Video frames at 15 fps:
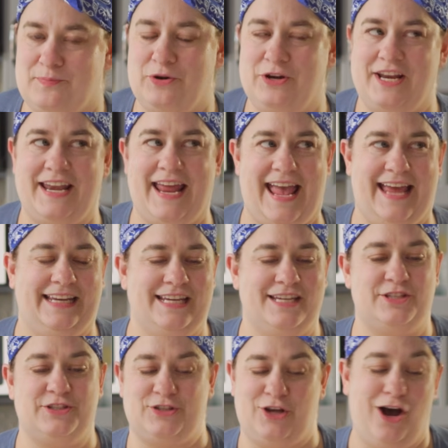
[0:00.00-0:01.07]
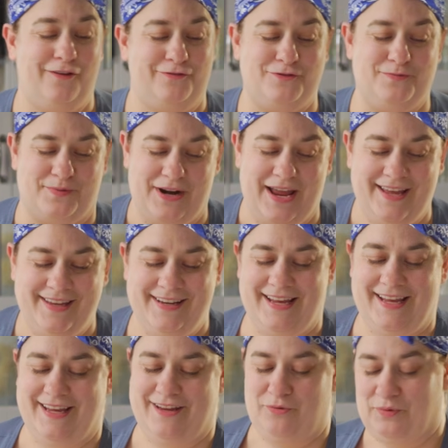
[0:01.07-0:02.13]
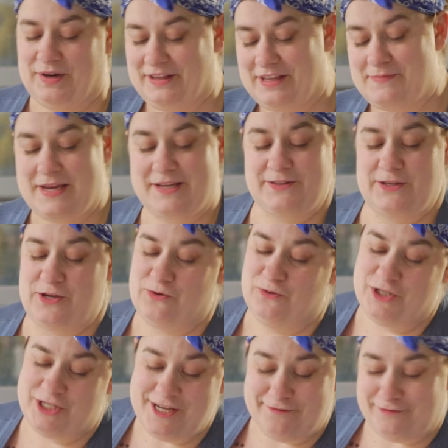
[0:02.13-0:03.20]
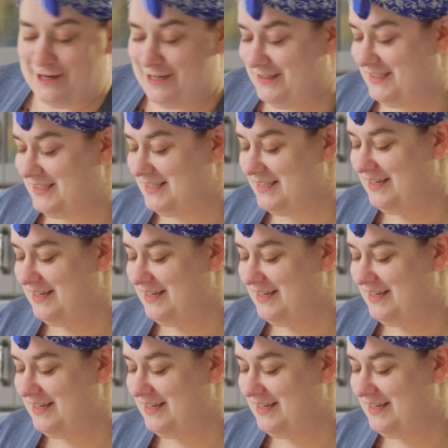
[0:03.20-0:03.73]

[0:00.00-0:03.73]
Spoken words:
put in any soft bread. It really makes a huge difference.